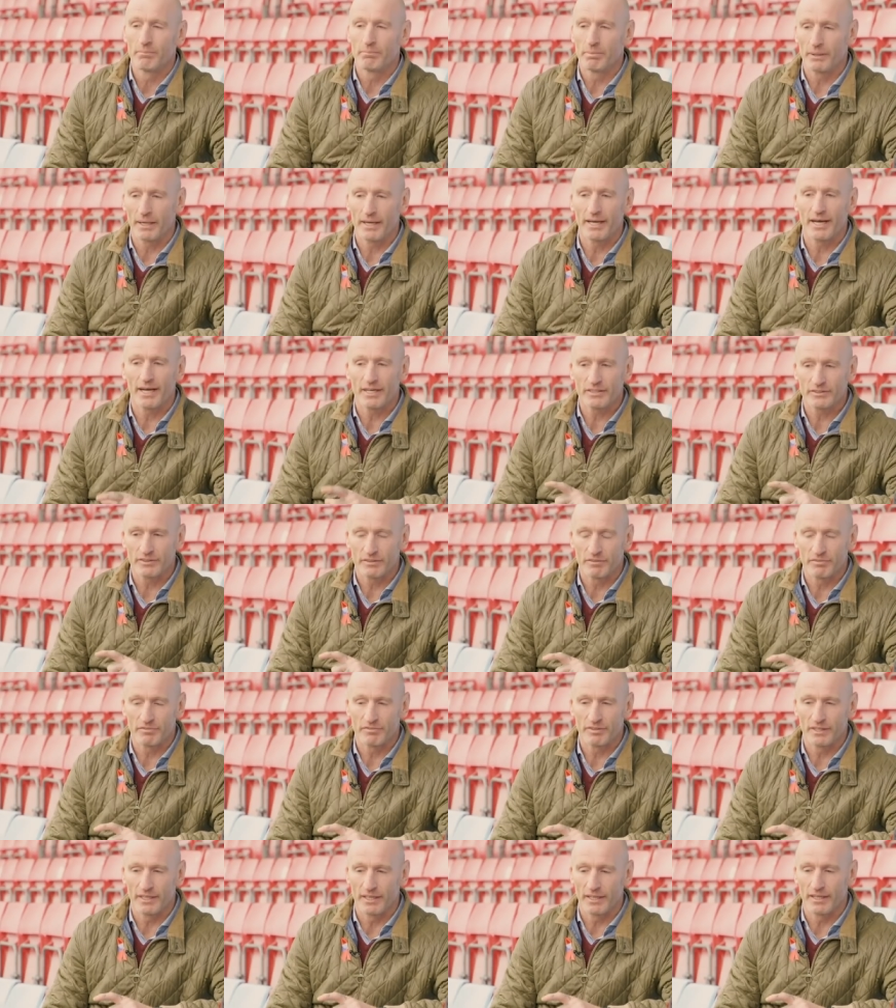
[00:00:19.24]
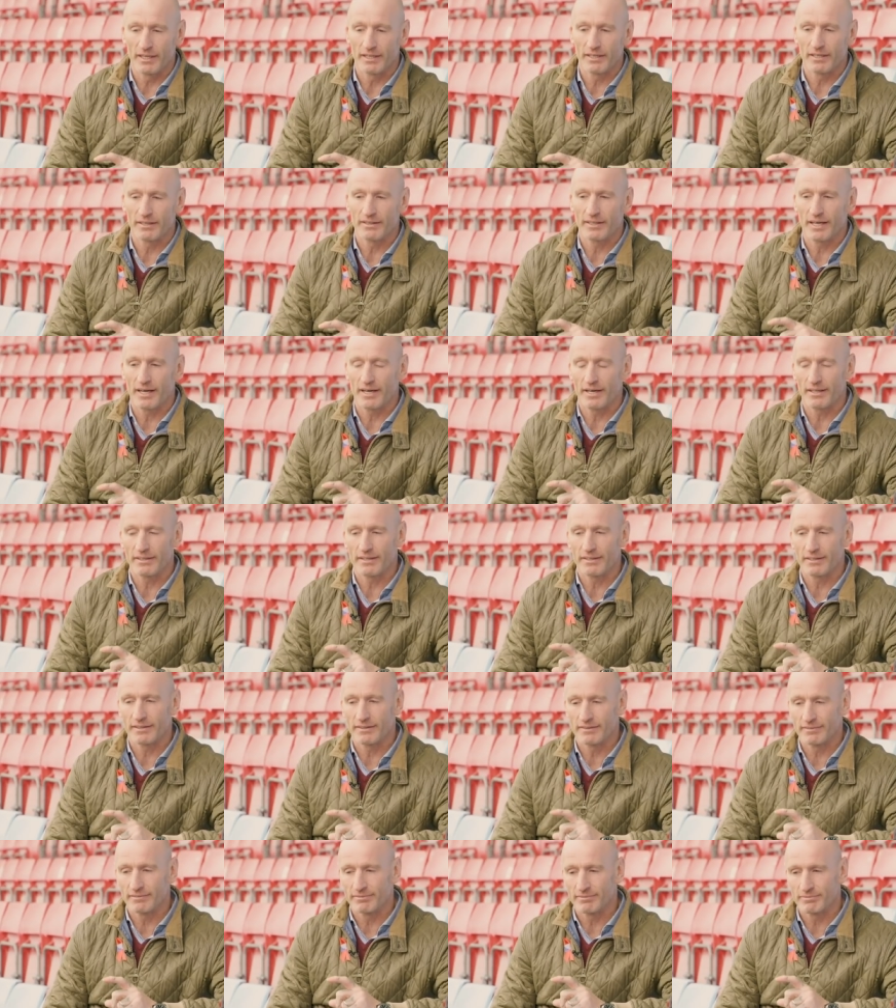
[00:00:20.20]
But I actually feel that
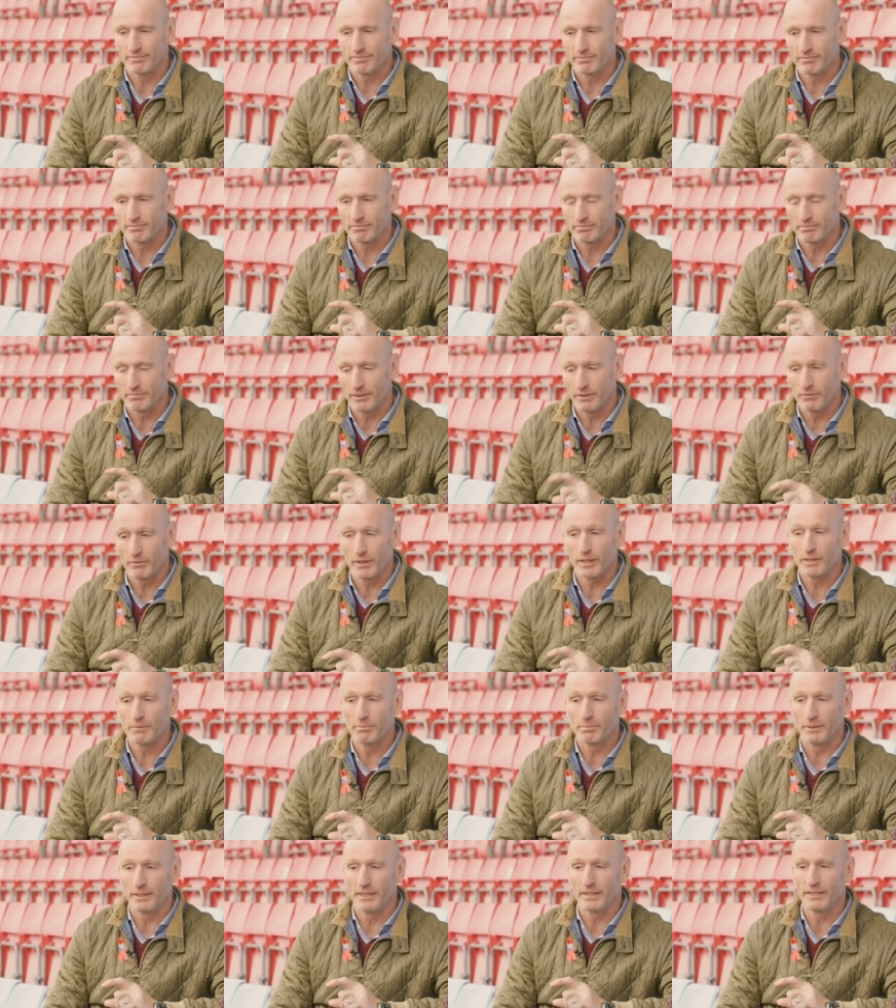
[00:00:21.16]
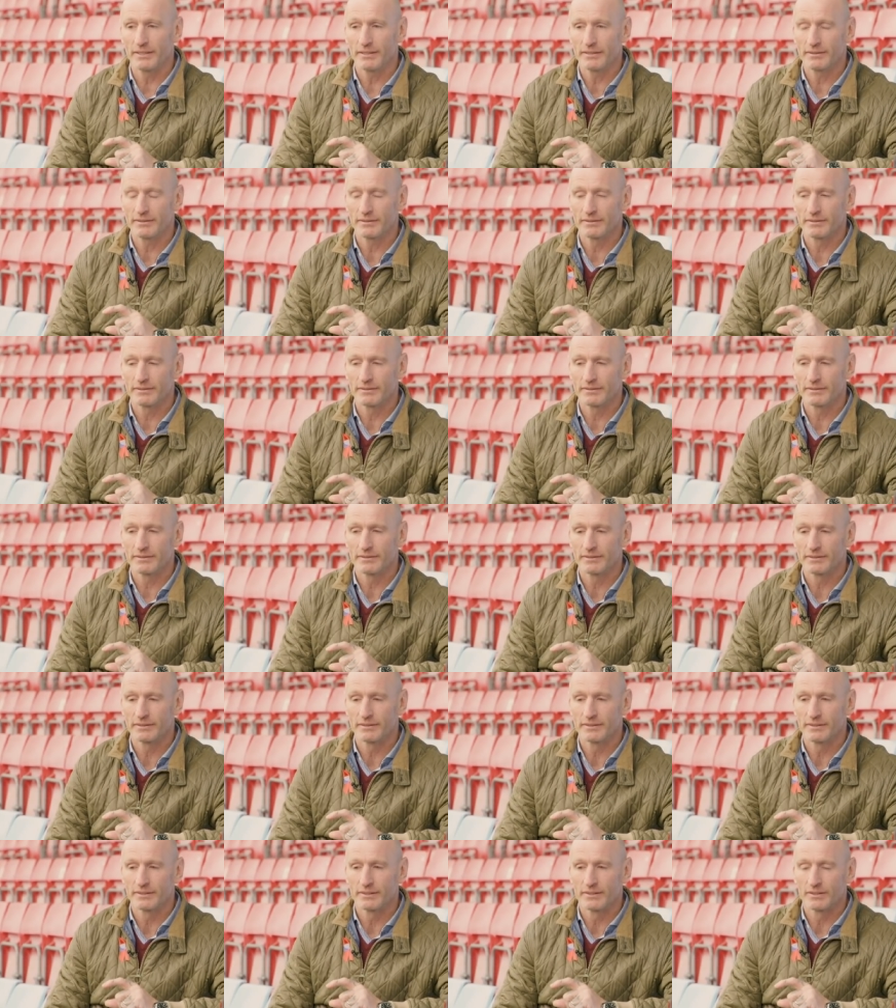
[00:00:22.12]
my rugby
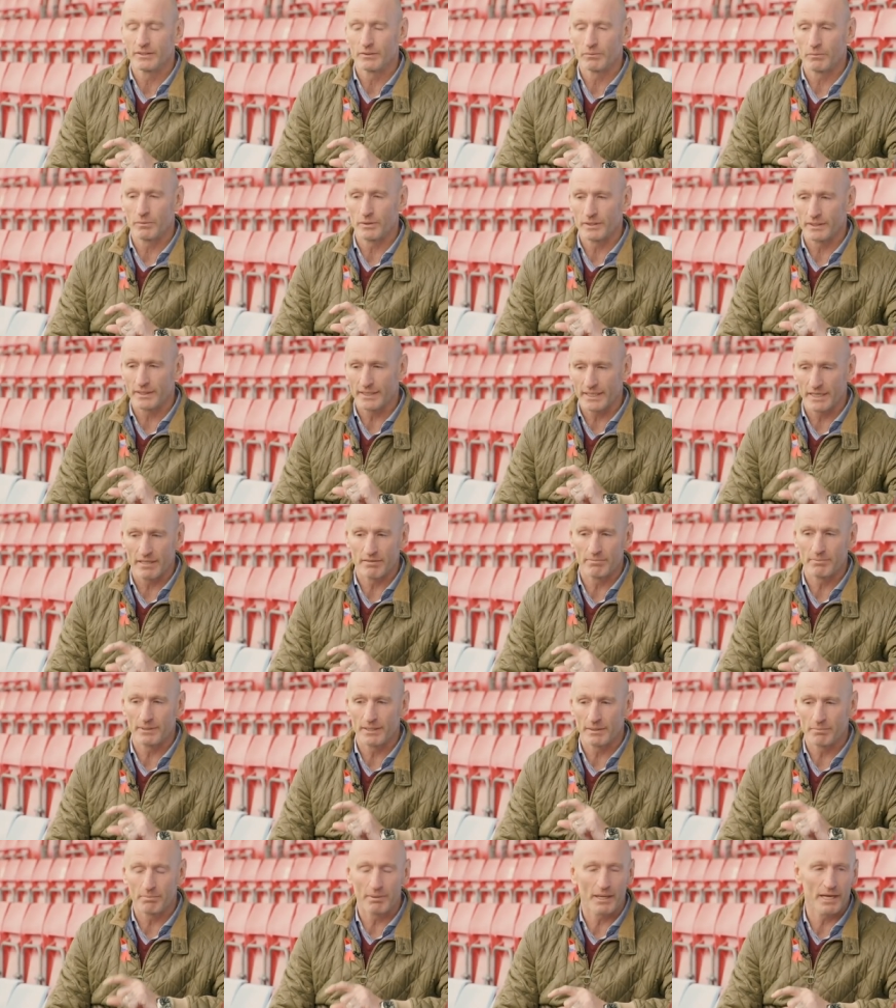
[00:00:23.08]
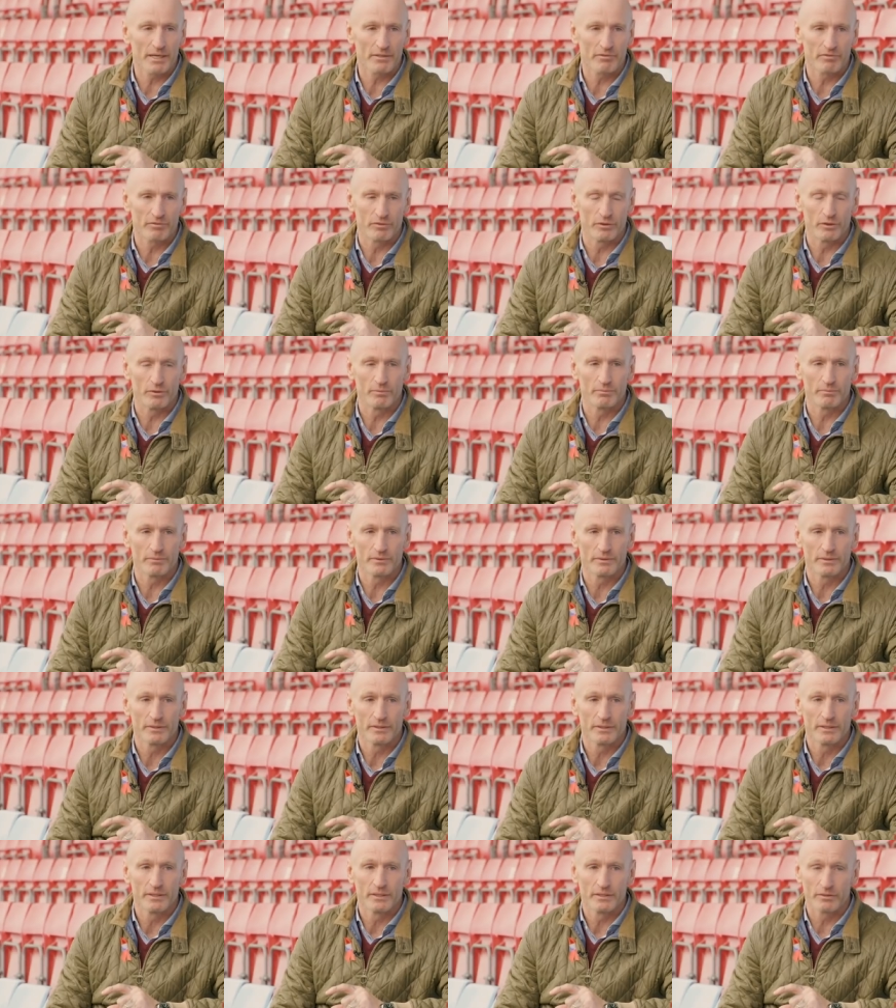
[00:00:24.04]
gave me the platform
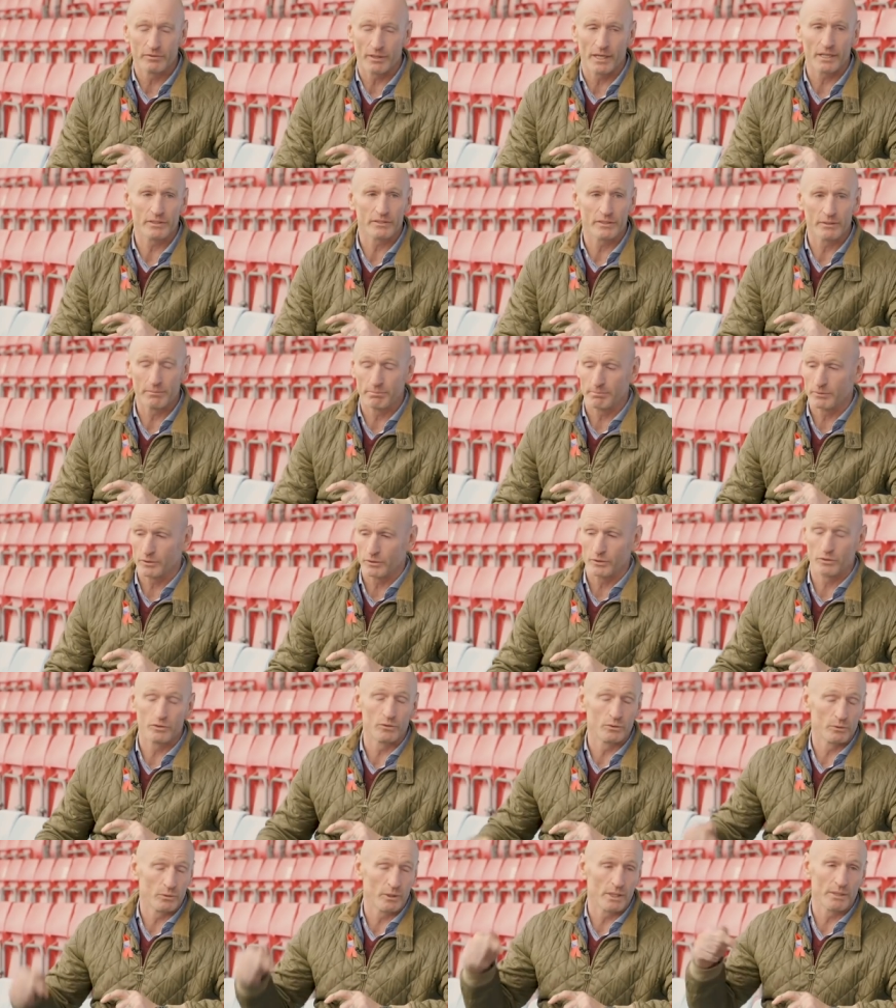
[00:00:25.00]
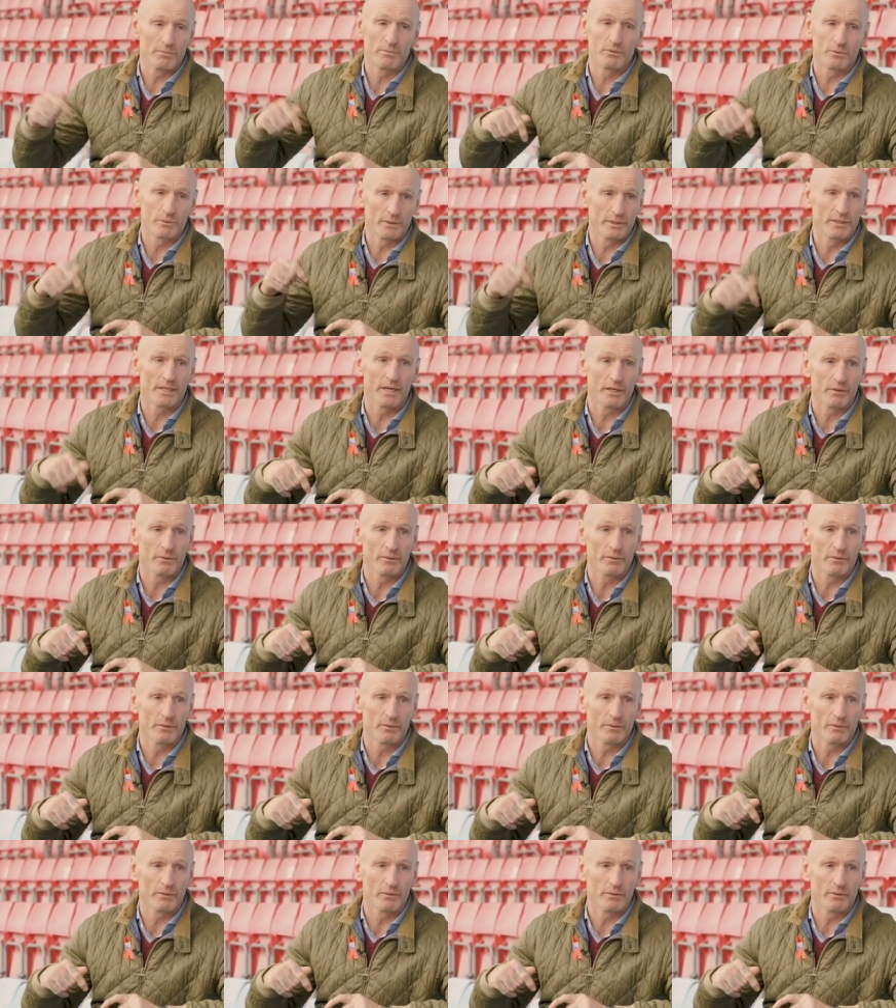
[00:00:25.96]
to actually do what I'm doing